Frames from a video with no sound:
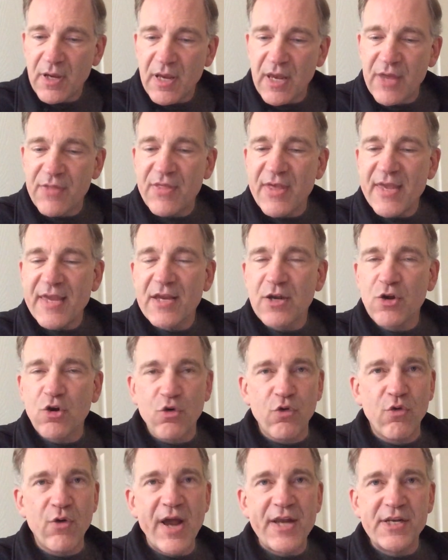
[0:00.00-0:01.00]
And they
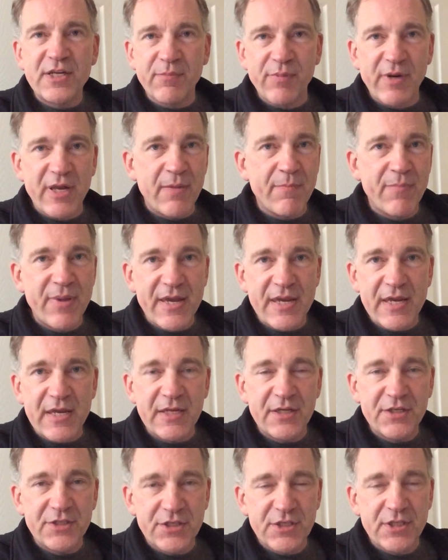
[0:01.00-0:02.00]
incredibly
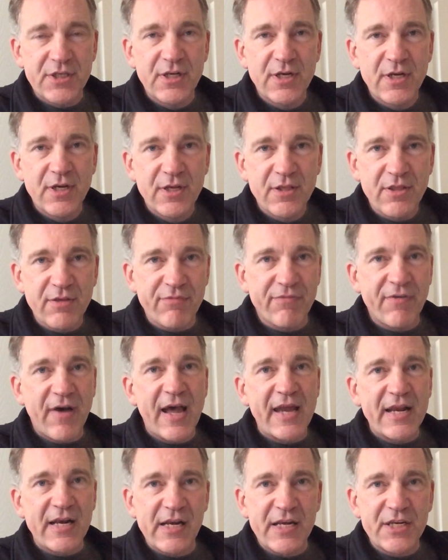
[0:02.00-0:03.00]
beat the
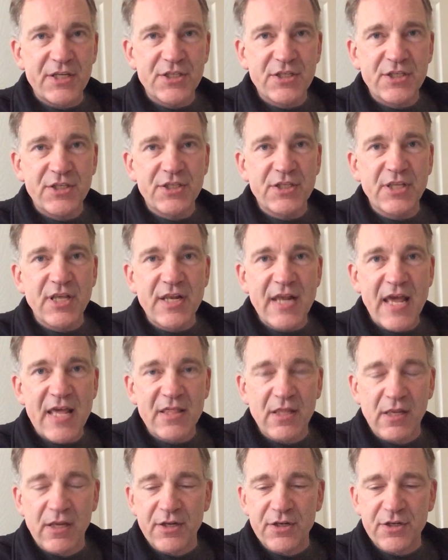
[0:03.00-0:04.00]
finalists, the
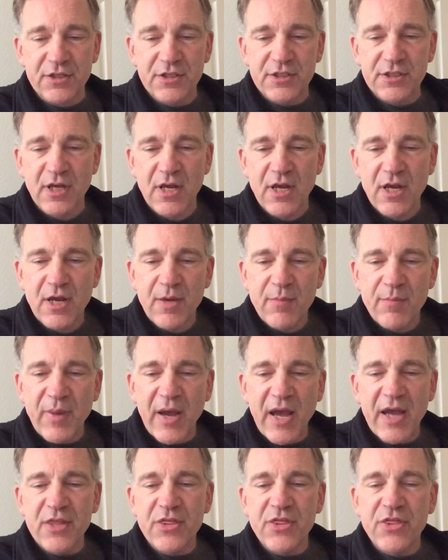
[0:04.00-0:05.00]
Netherlands,
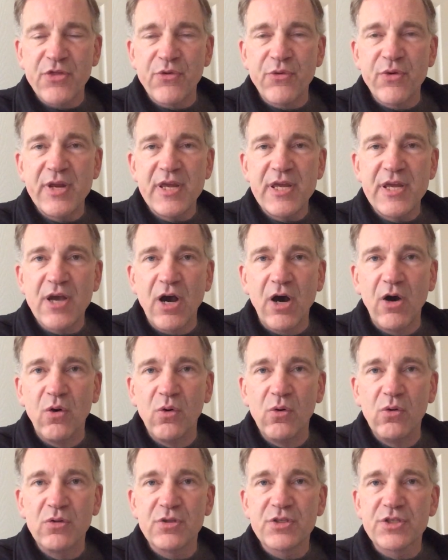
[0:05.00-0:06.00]
by 3
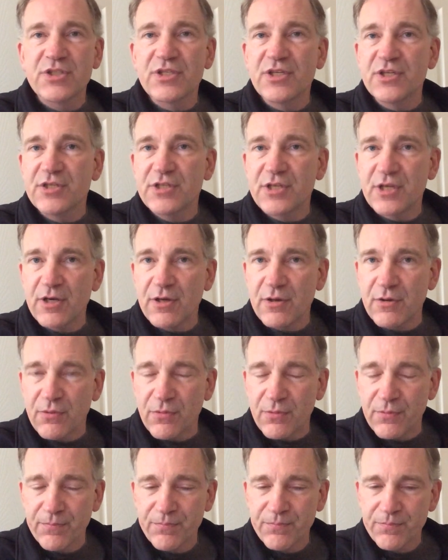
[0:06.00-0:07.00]
goals to 2.
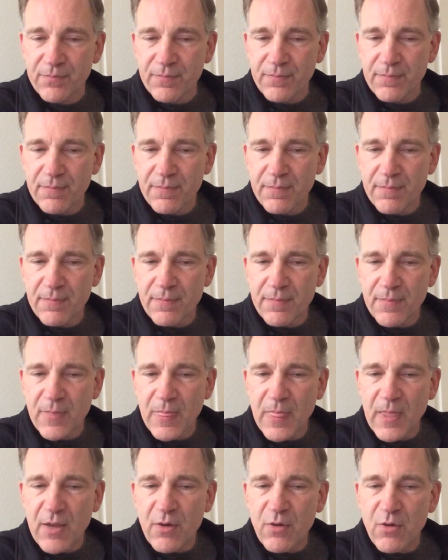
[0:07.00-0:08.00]

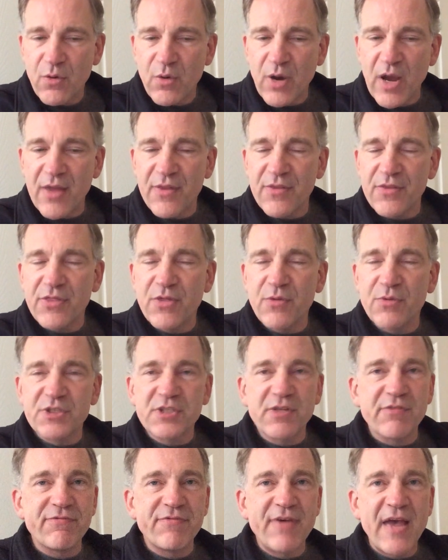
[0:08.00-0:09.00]
And there was
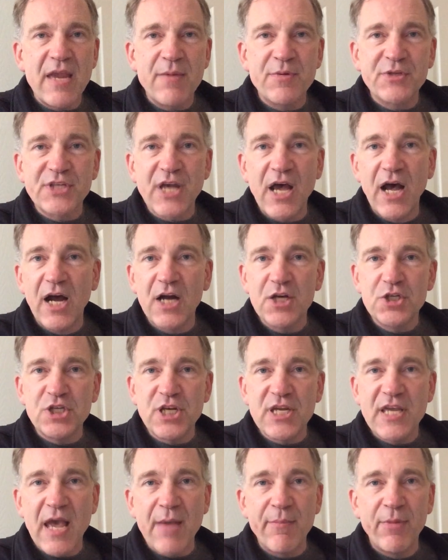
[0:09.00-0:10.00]
the famous
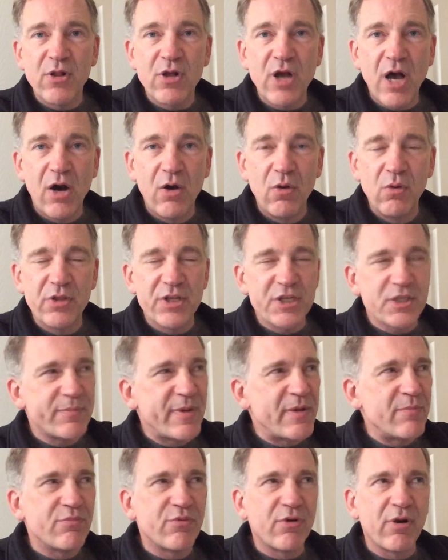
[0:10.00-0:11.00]
Archie Gemmill goal that's
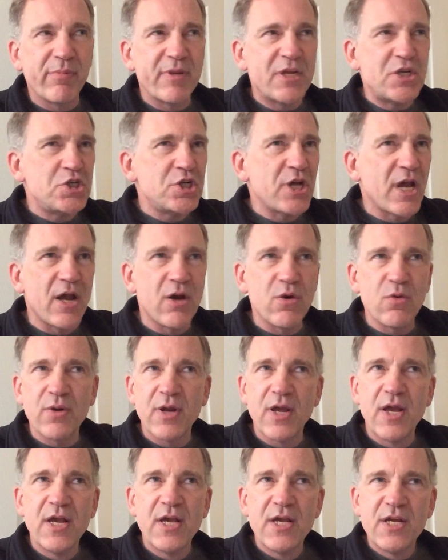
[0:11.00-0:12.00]
been probably
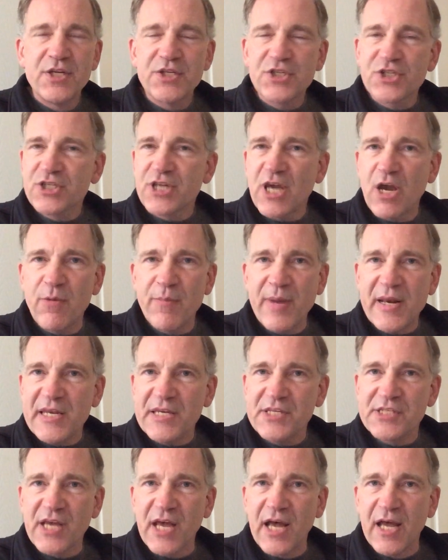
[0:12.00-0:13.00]
shown so
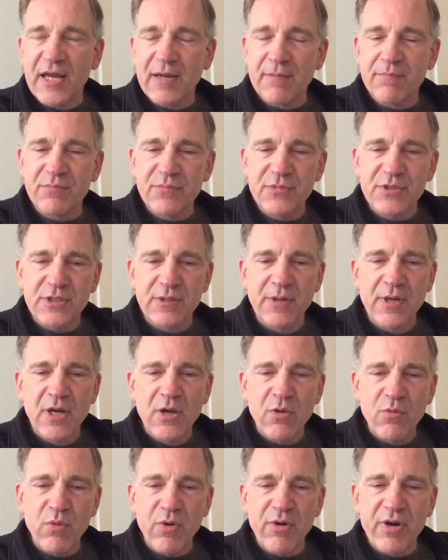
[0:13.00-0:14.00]
many times,
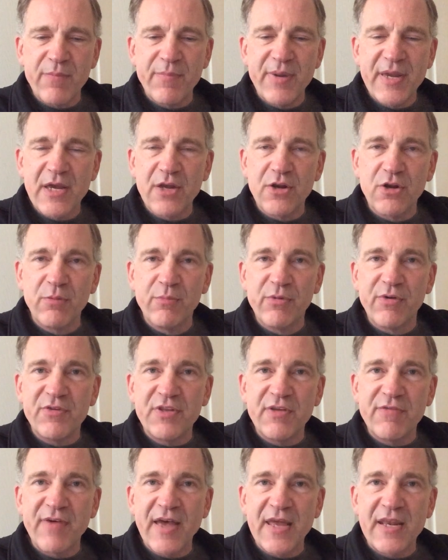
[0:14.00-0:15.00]
where he beat a number of
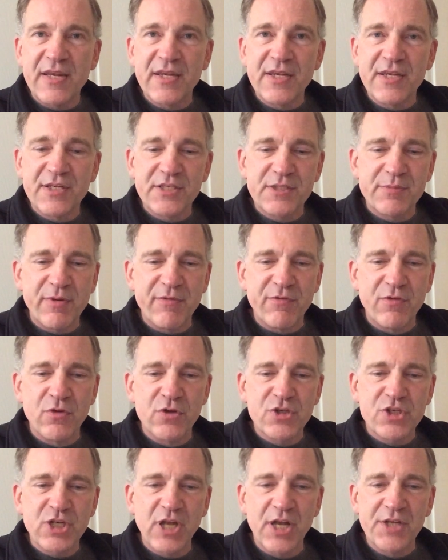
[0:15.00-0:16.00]
defenders before
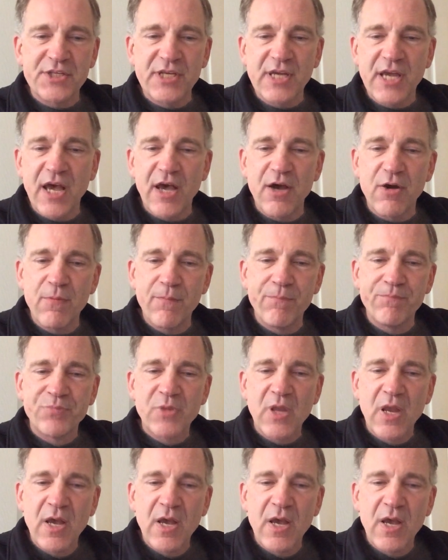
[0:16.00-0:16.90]
slotting home.